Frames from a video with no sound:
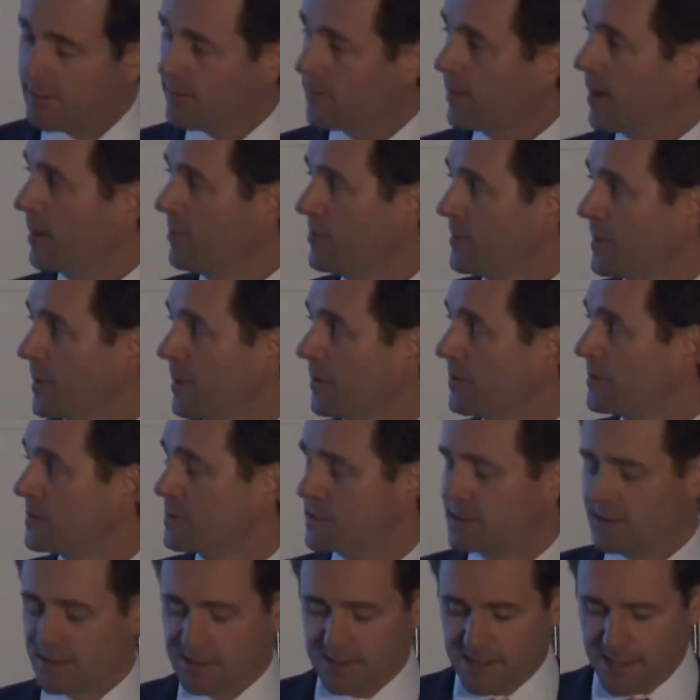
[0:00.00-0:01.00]
Up there
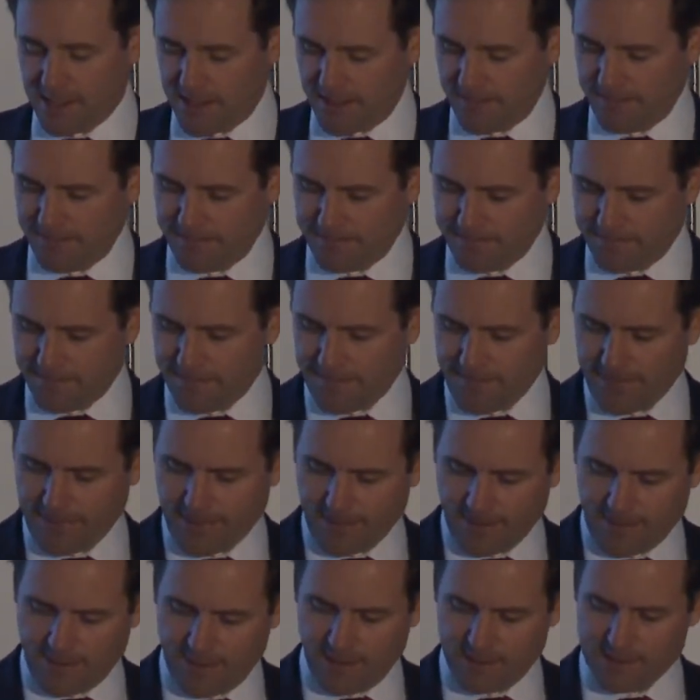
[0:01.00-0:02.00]
is the
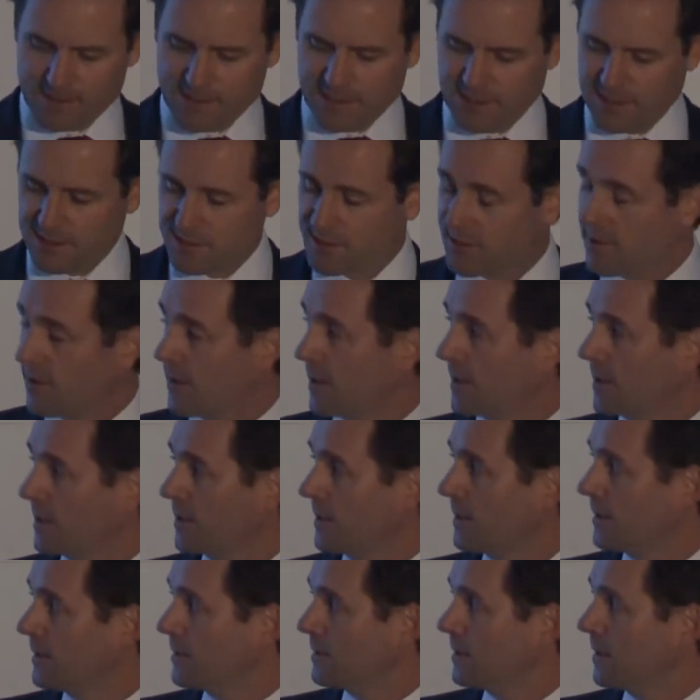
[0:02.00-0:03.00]

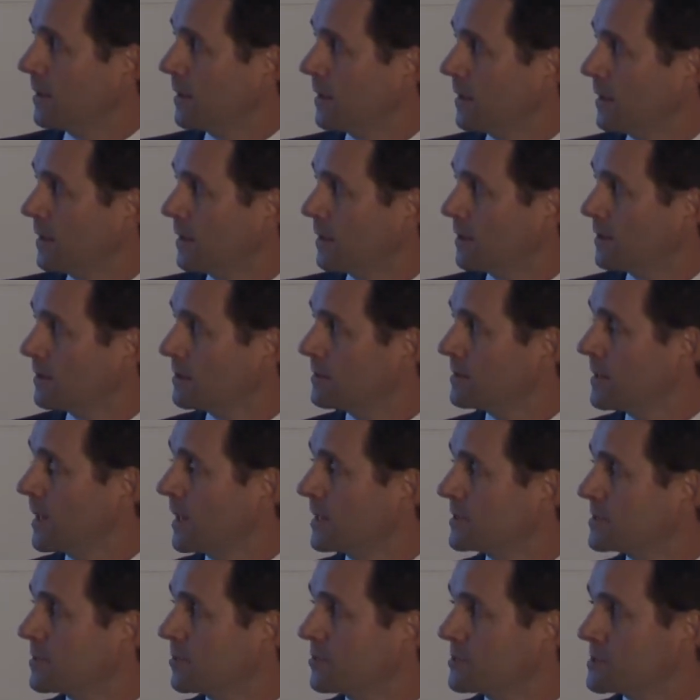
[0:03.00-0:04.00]

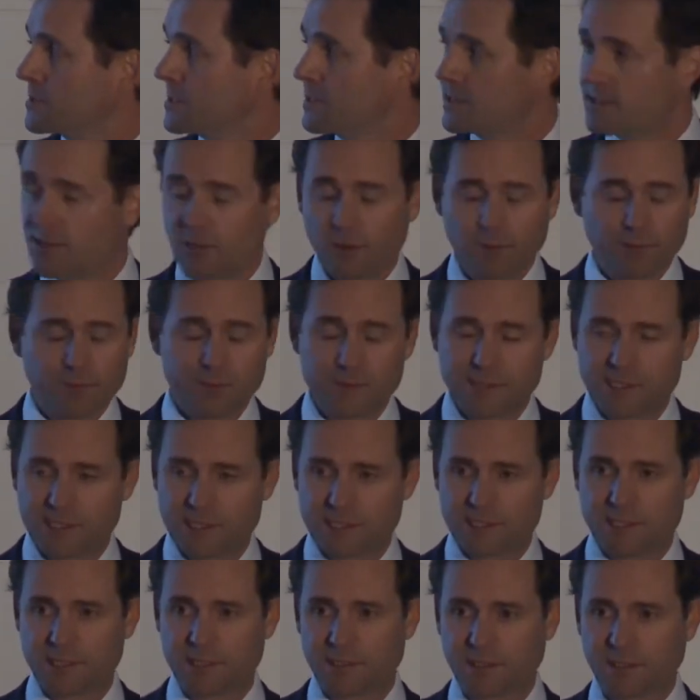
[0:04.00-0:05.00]
ACCC's
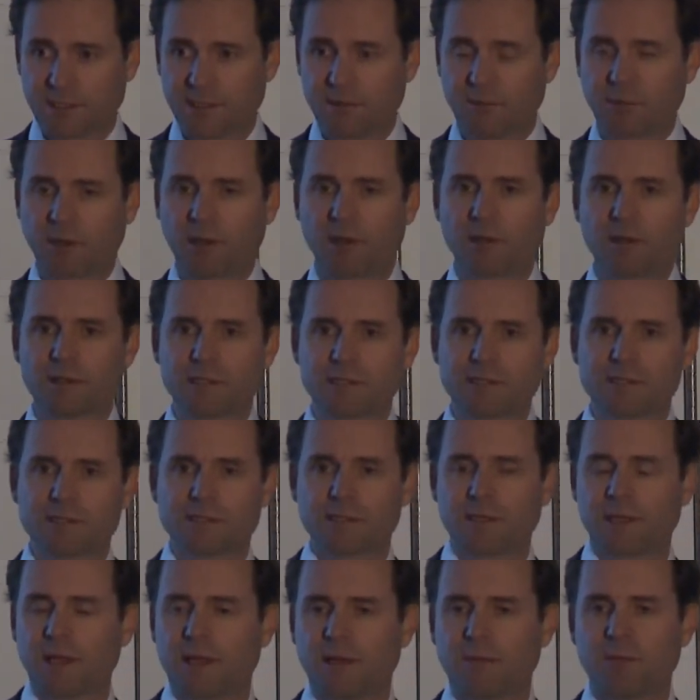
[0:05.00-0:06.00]
competition and
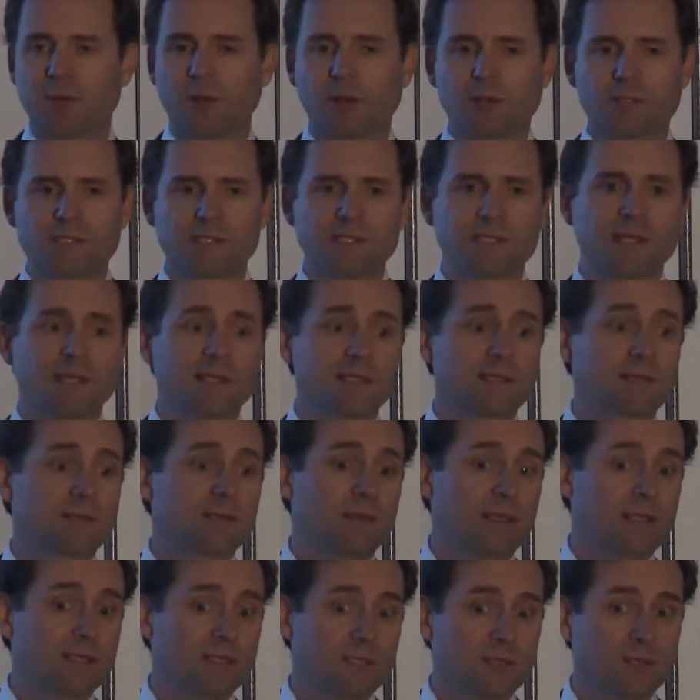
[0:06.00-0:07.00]
compliance policy that's
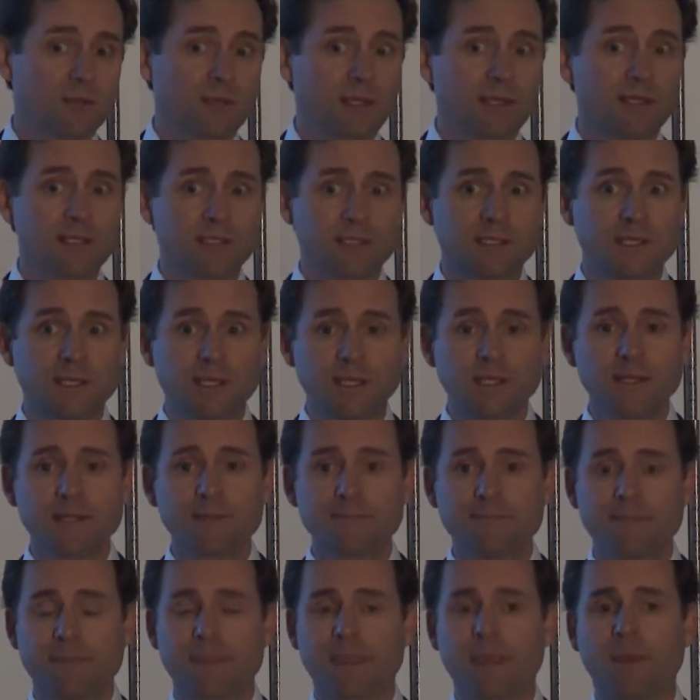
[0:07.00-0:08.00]
issued each year,
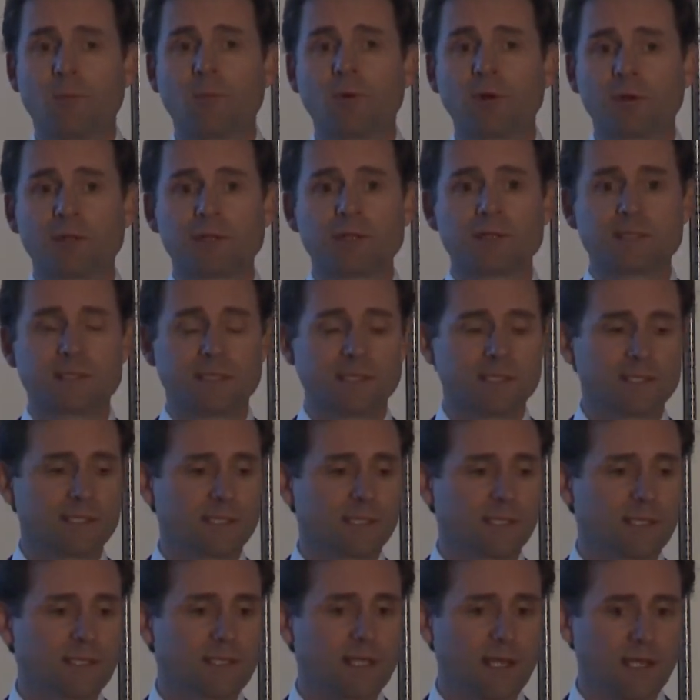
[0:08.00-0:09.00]
and what it
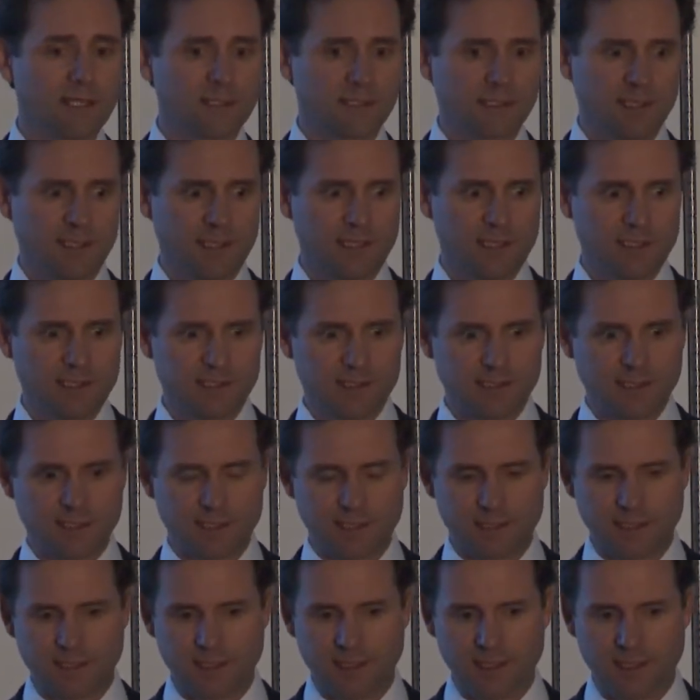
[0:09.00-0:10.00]
essentially does is that
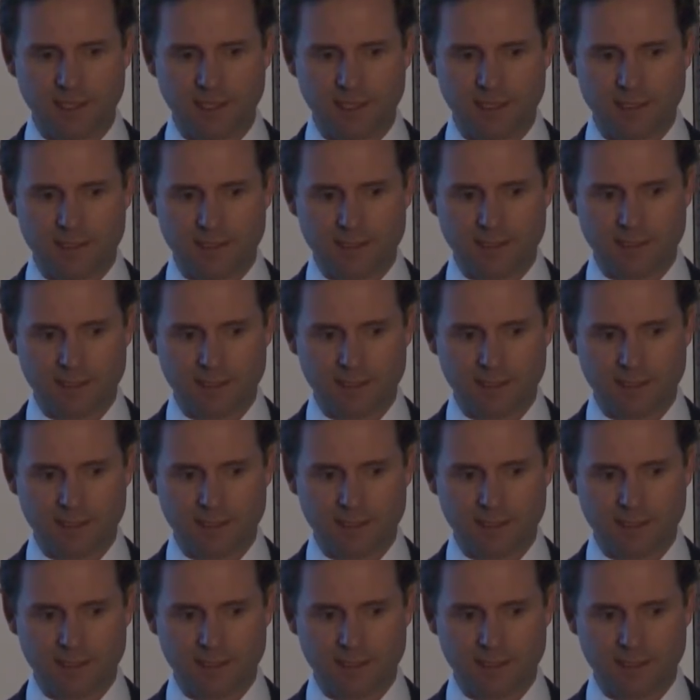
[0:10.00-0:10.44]
it